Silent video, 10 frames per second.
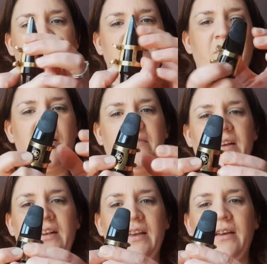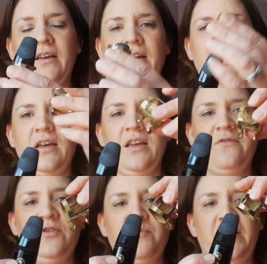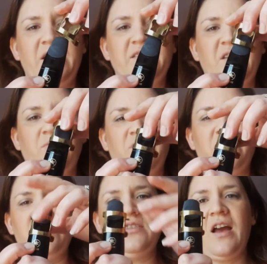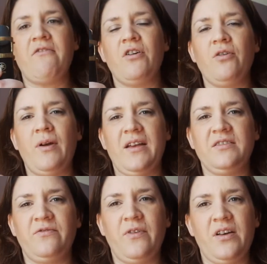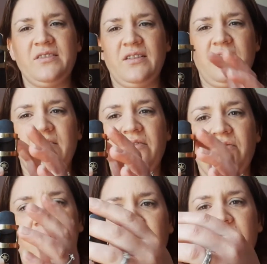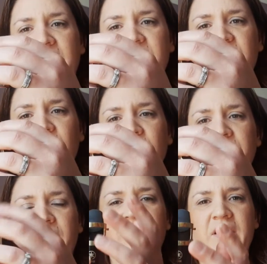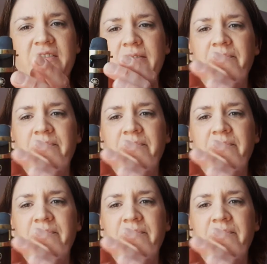perfectly. If you place it with the narrow end first, the ligature will not fit.